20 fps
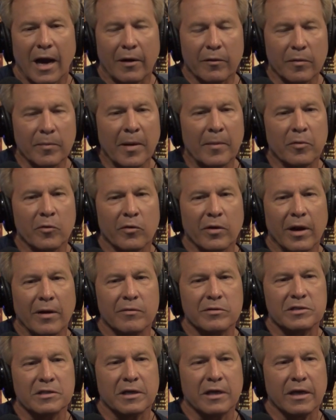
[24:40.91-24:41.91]
I remember when I
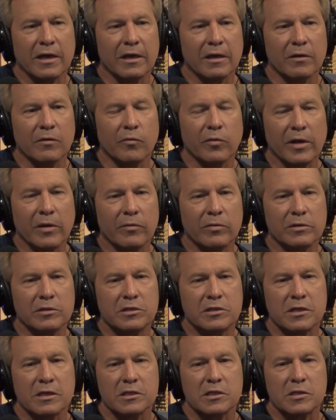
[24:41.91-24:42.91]
was a kid, we would
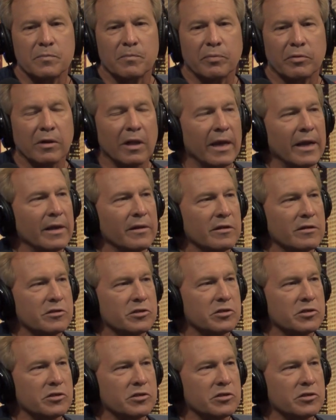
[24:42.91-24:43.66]
just play in the